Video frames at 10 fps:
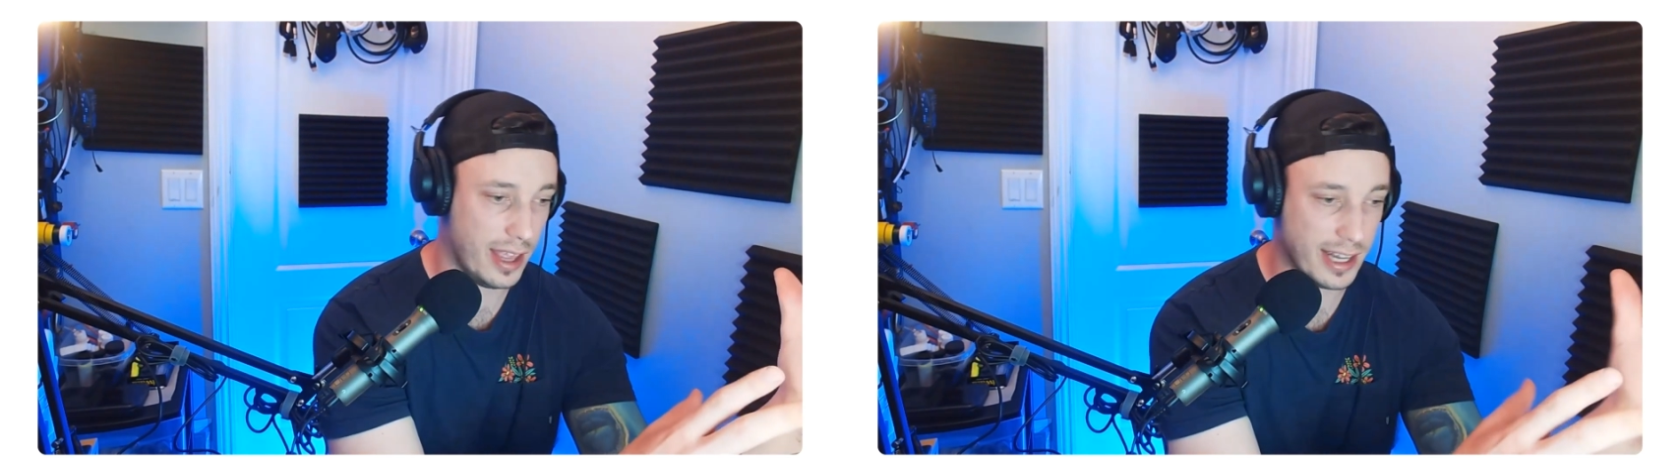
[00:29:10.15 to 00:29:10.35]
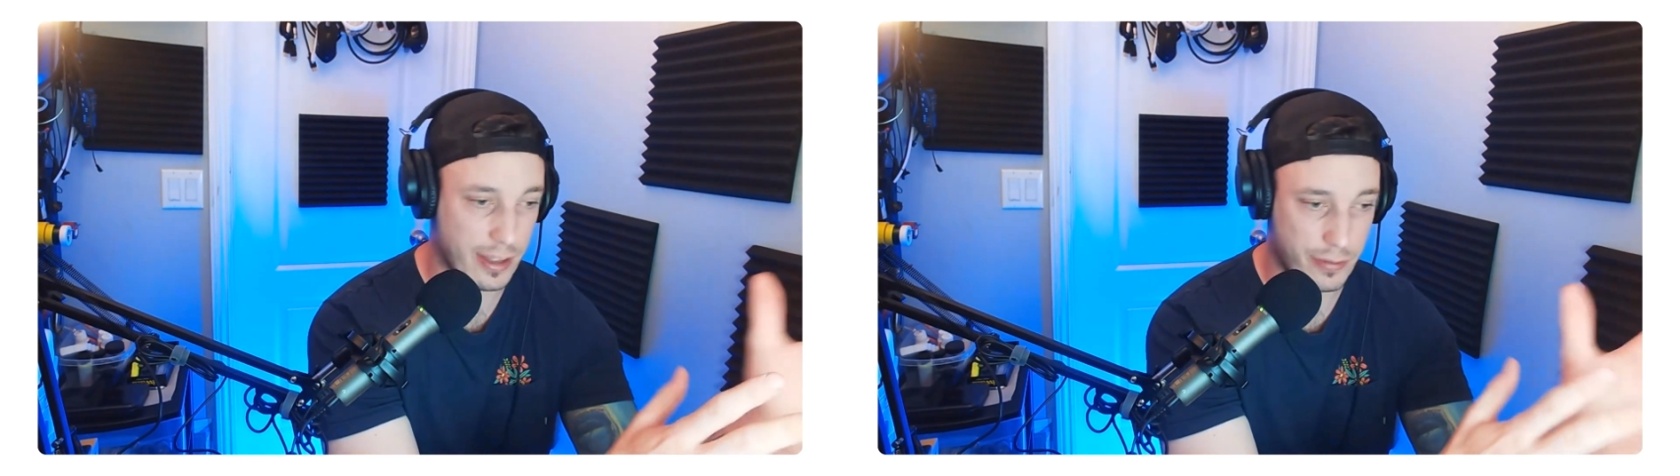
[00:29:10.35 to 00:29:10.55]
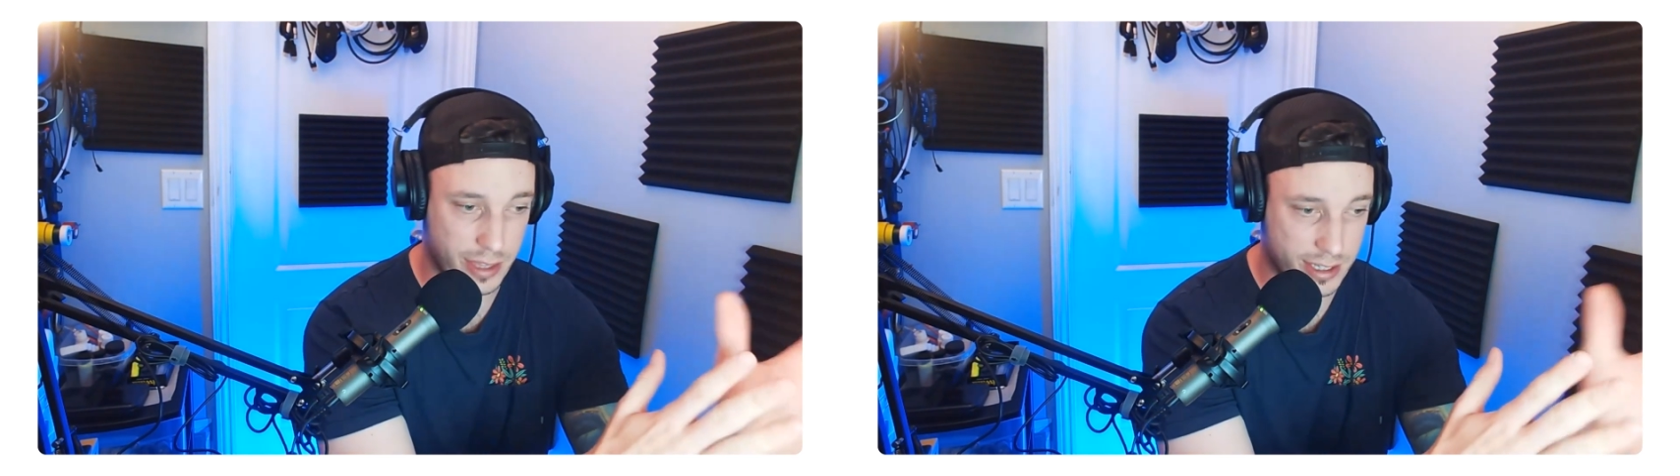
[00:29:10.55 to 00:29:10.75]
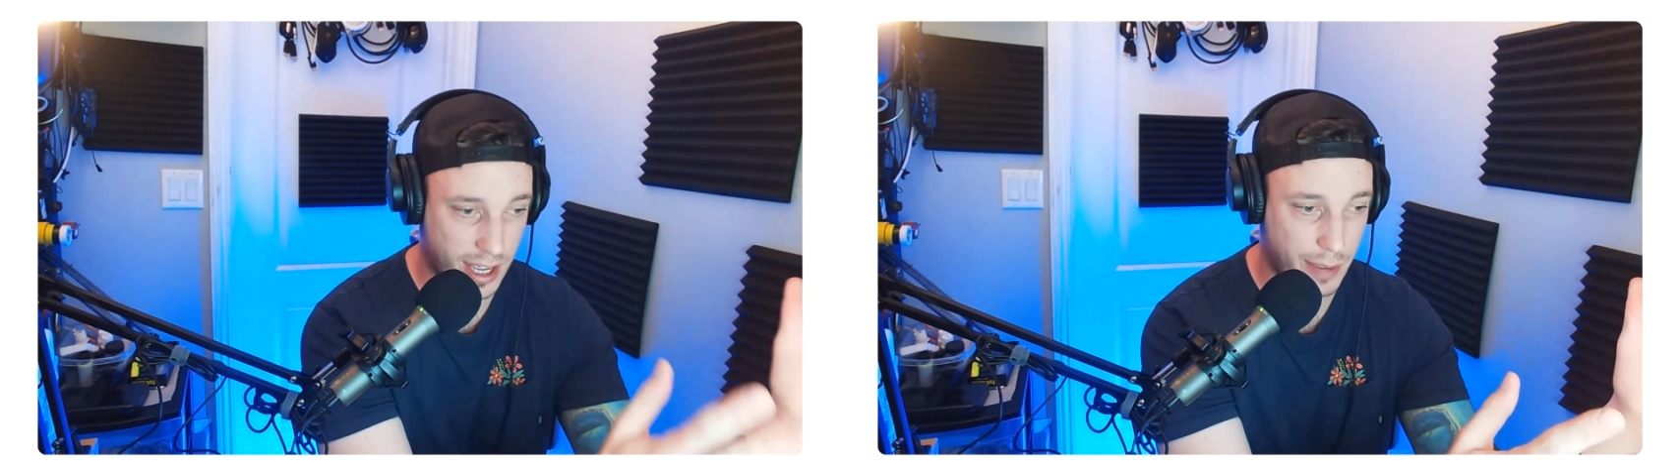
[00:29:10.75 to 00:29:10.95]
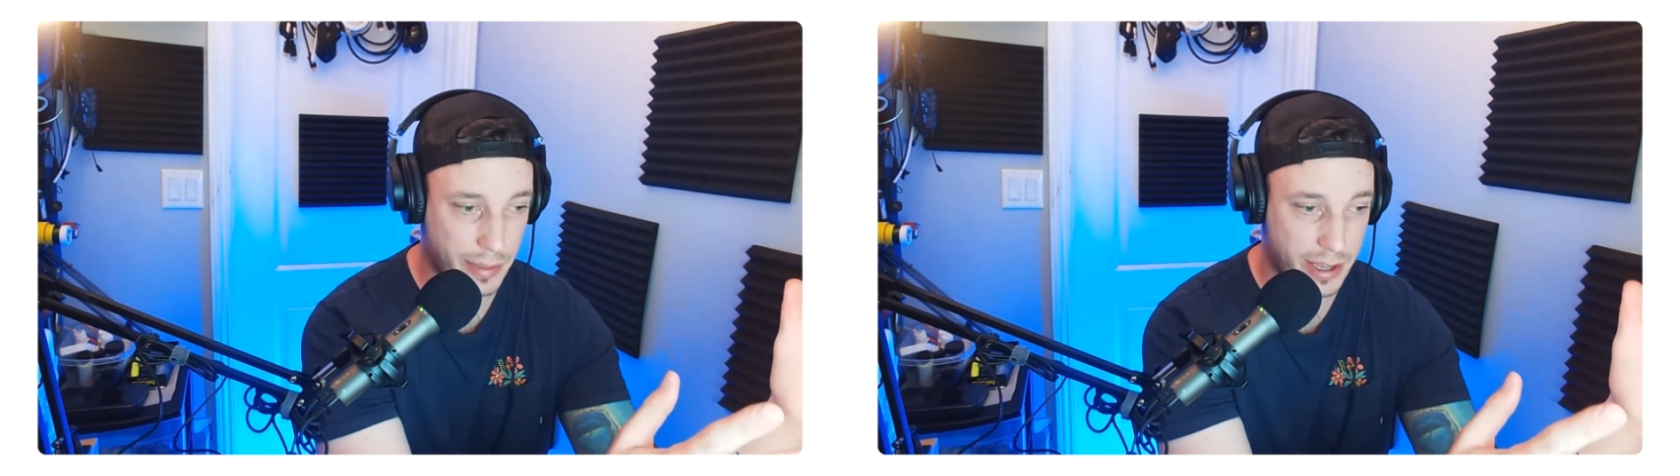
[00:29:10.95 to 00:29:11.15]
and given the
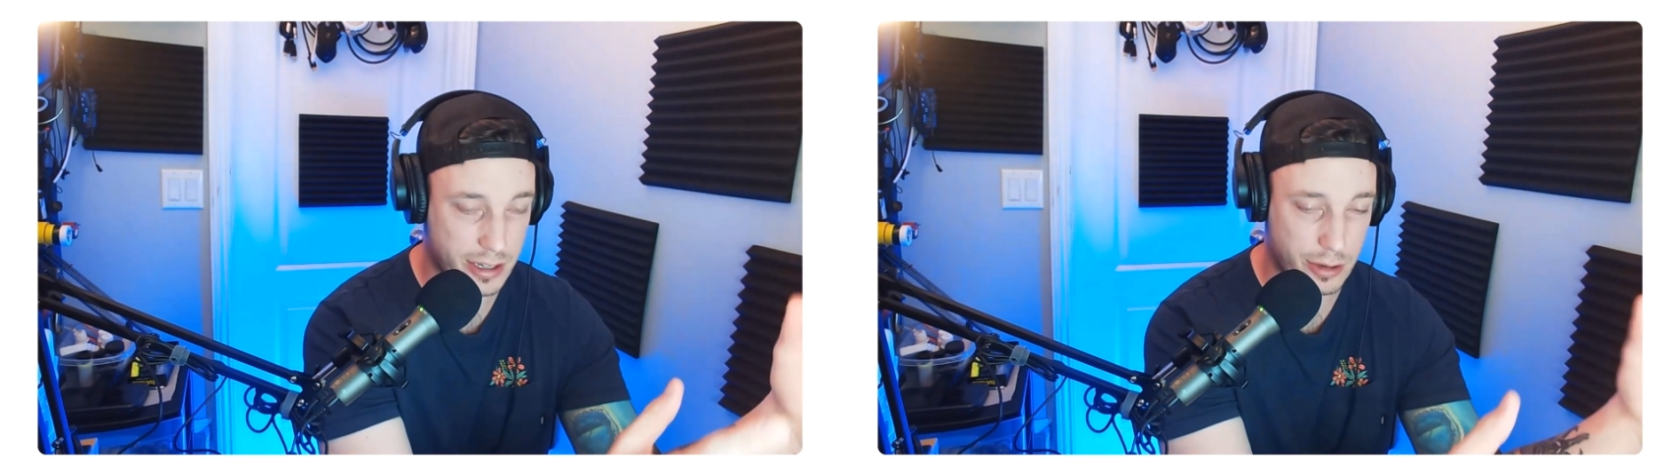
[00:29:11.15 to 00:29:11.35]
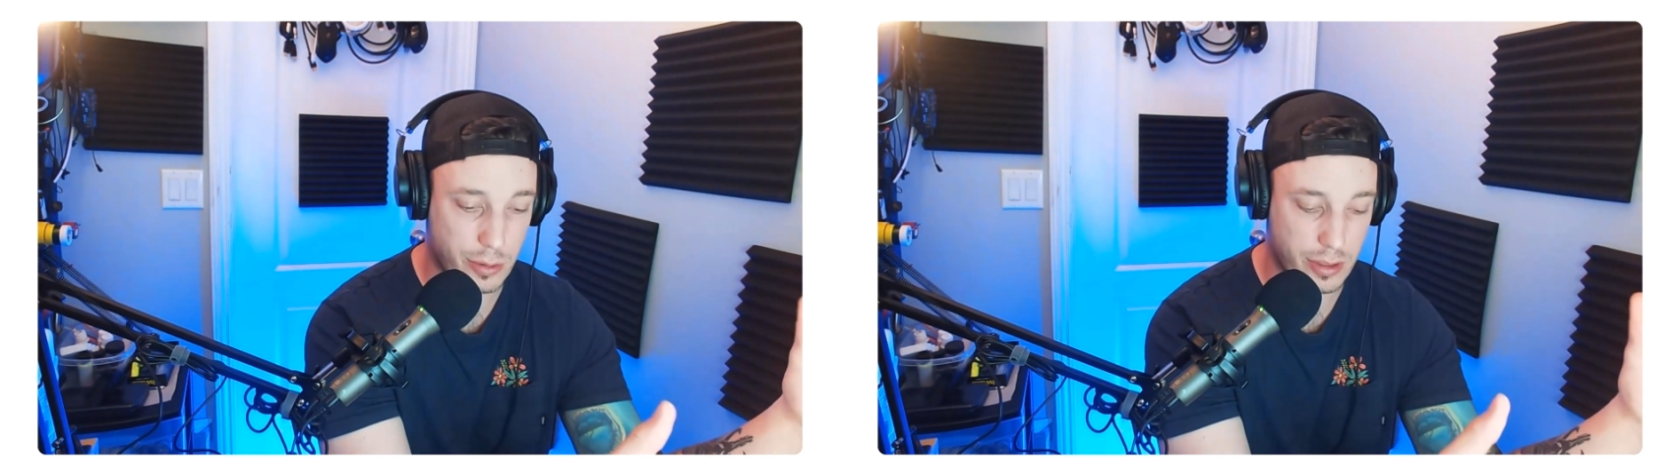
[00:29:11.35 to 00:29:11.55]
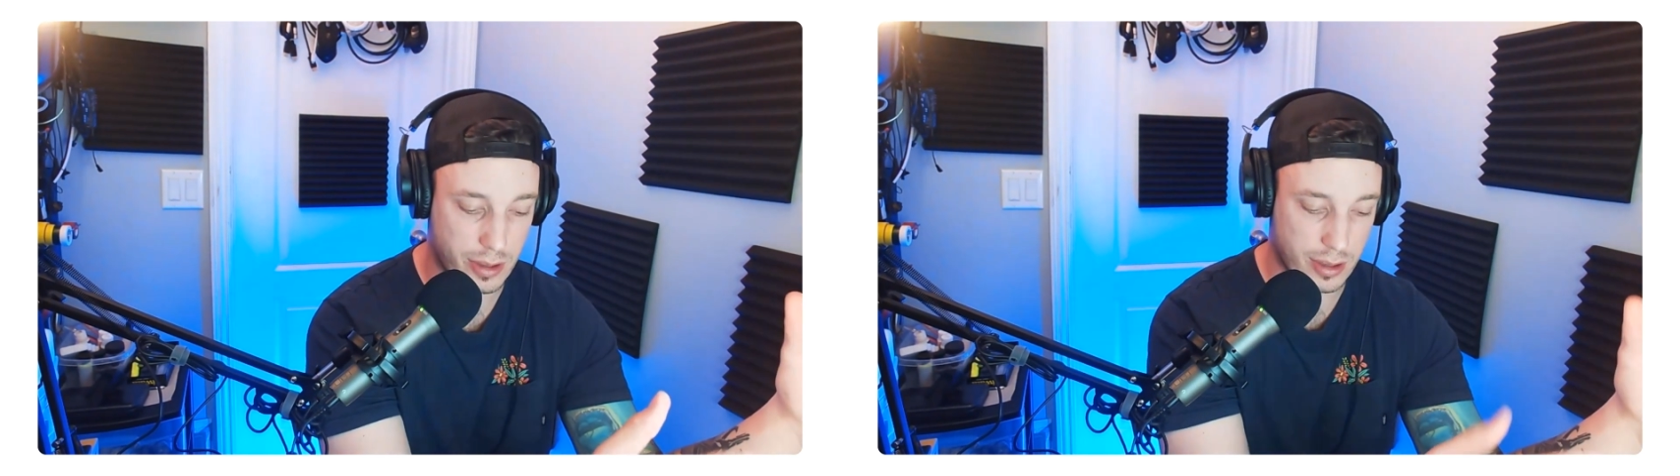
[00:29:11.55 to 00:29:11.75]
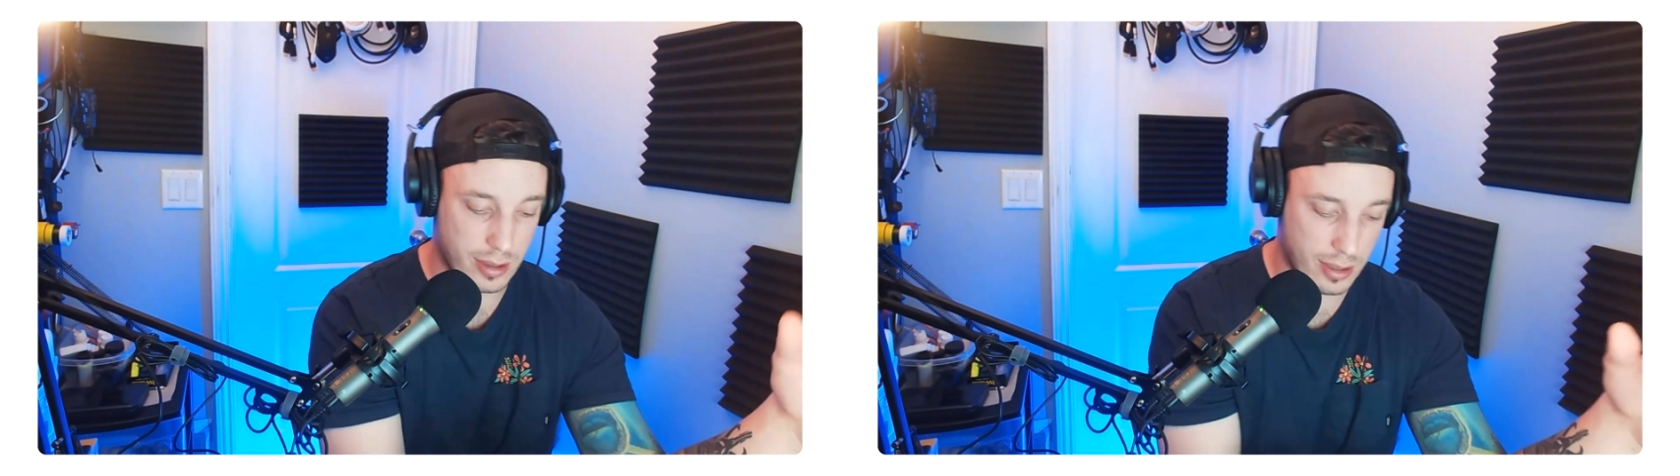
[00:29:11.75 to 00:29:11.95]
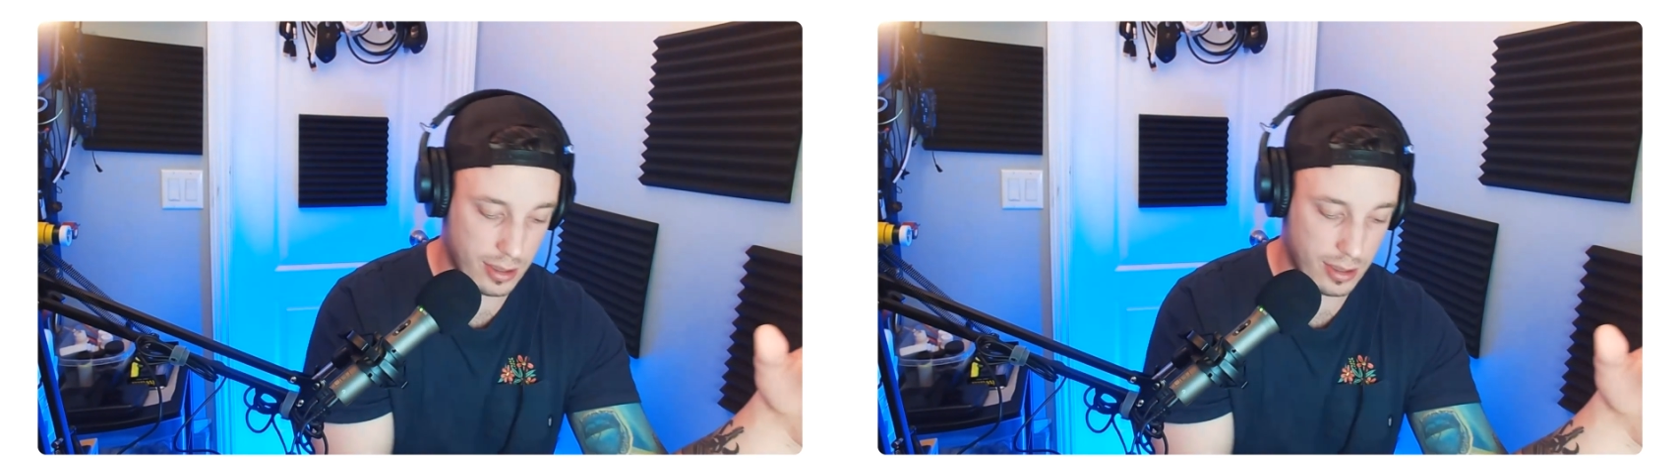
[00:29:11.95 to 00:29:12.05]
timeline to do the